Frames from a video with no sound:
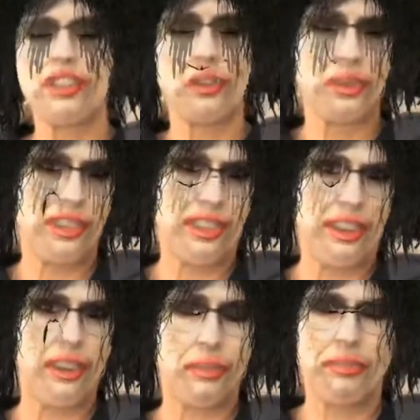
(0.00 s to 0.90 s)
Children's
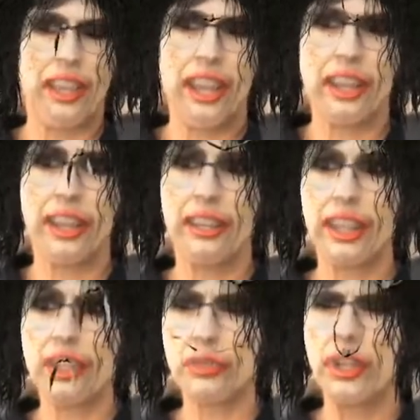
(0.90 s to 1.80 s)
Theater. And
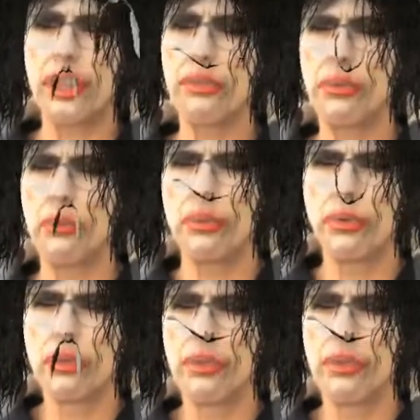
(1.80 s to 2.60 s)
it's running through,